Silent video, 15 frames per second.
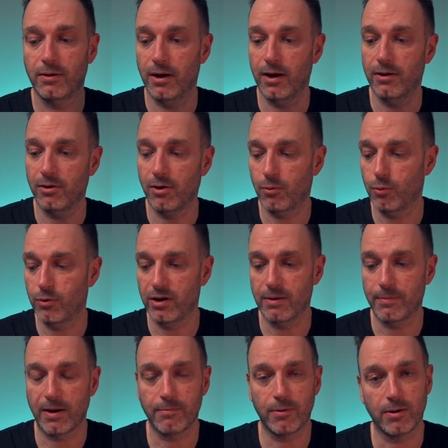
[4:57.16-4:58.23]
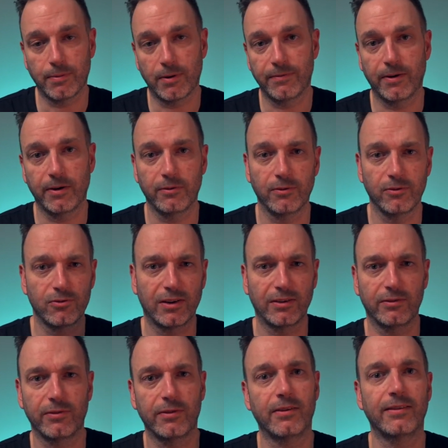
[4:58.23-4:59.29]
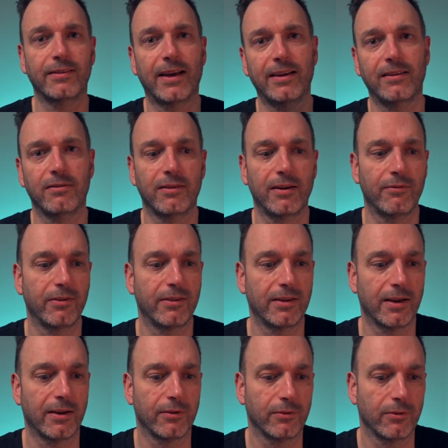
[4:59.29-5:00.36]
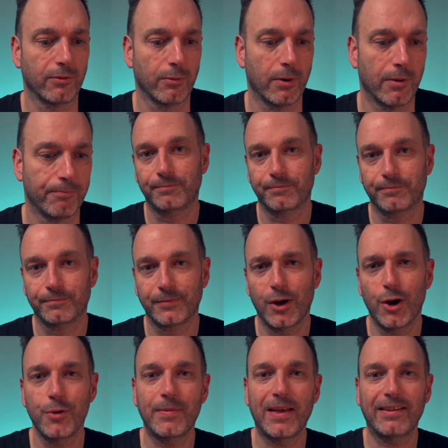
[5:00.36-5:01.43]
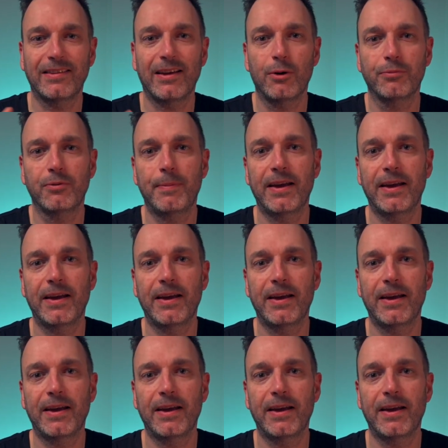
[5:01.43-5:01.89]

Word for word: and not worrying about mobile phones and transferring data and everything else as well. Hope that's helped a